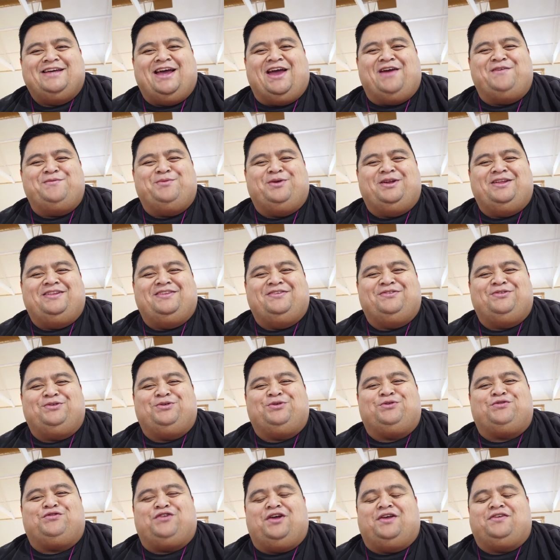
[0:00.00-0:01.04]
Hi, everybody. This is
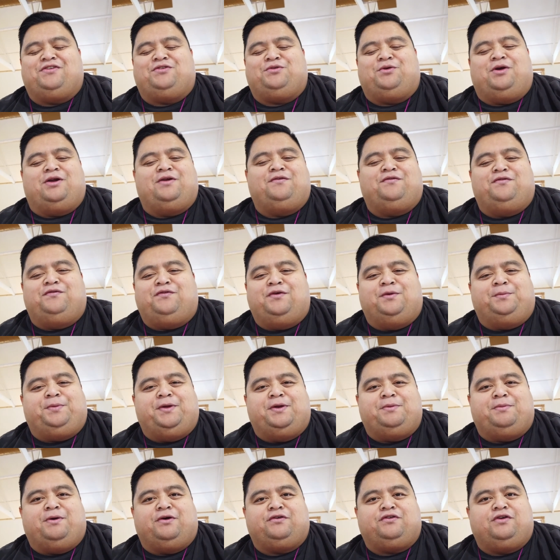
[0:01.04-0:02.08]
your friend Serena from
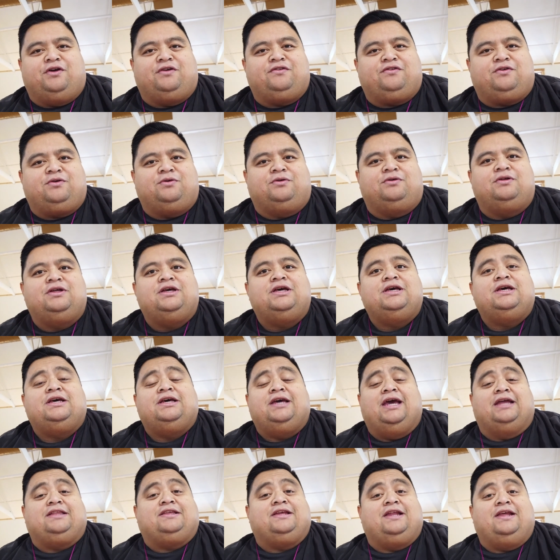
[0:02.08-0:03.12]
Filipino Martial Arts School,
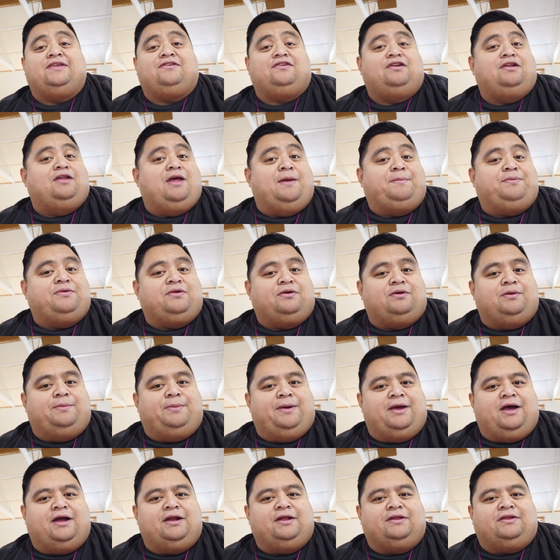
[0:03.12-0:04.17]
and today's another episode of
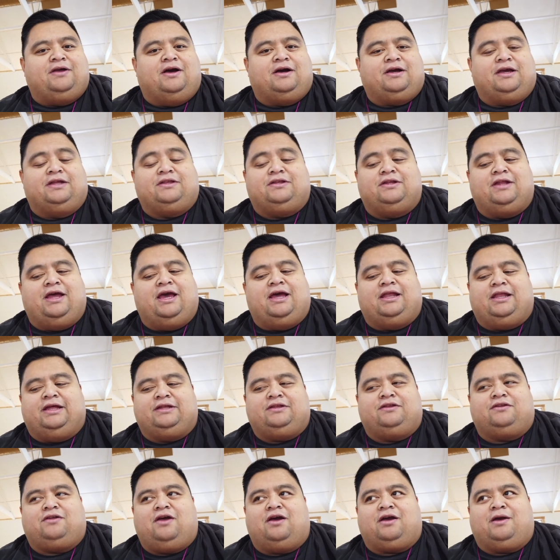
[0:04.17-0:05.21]
Bayani Talk. And today I'd
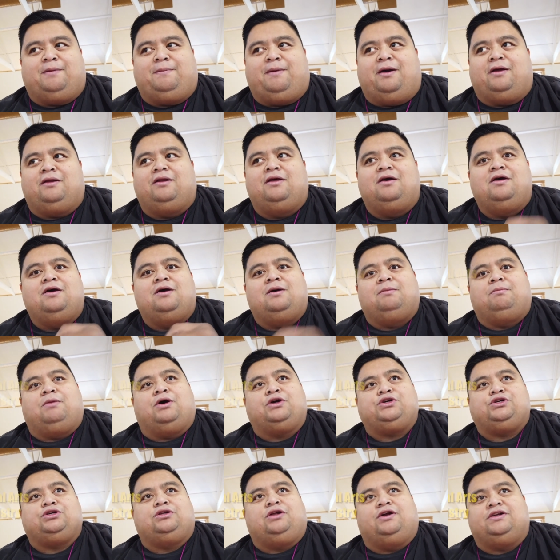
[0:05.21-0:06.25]
like to talk about
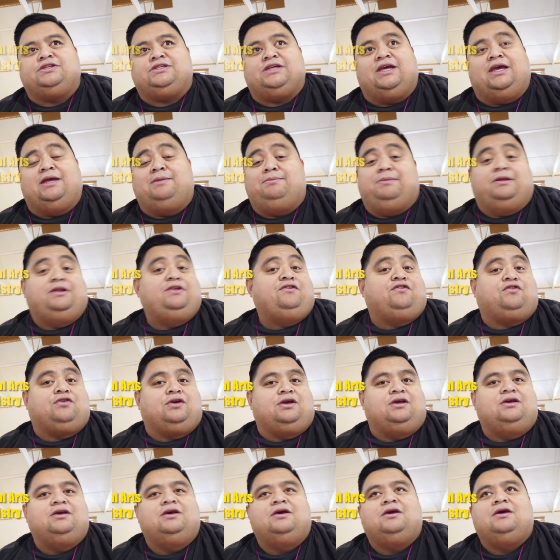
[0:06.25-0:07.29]
martial arts and
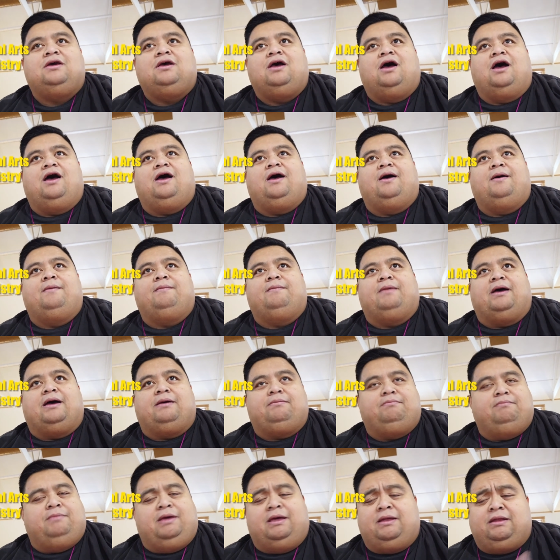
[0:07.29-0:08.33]
ministry. Um,
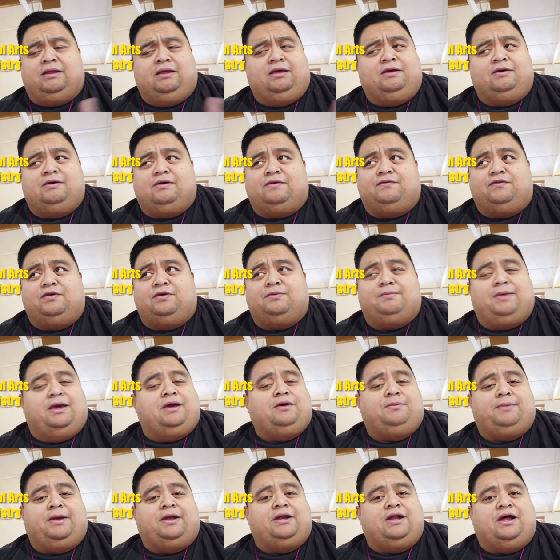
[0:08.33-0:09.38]
uh, many of you
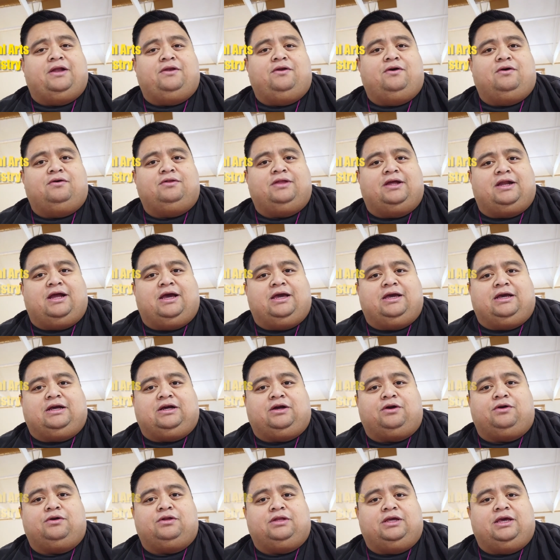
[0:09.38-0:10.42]
may or may not know that I
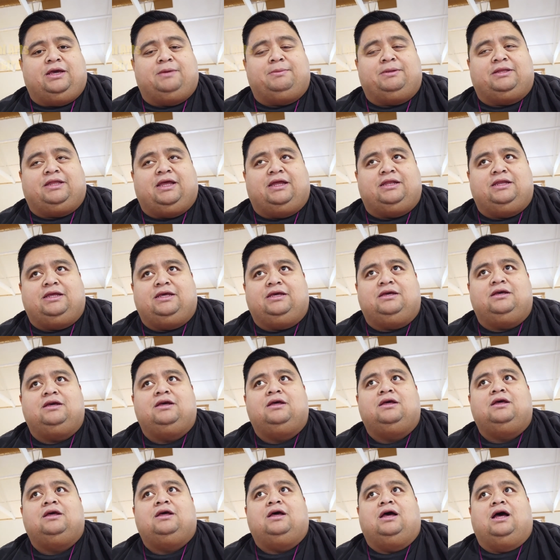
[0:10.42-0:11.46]
currently am attending
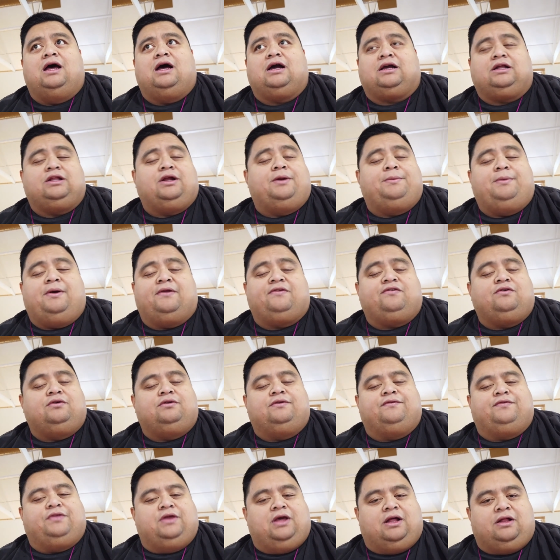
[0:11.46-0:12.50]
uh, Claremont
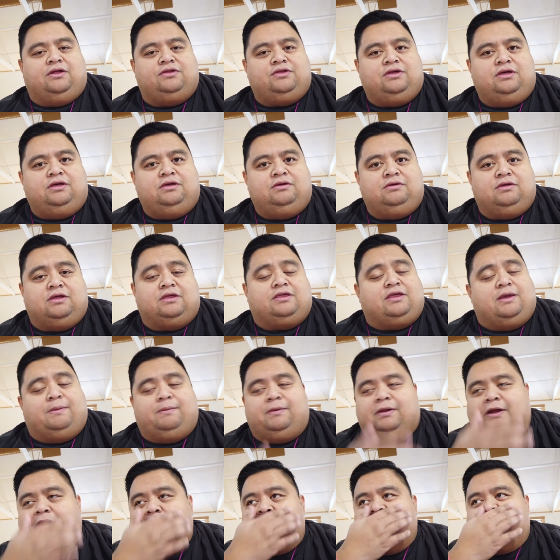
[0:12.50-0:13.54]
School of Theology, a
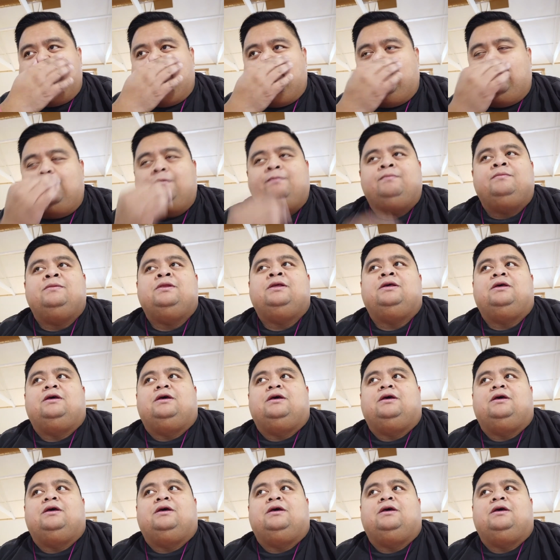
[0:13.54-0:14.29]
seminary school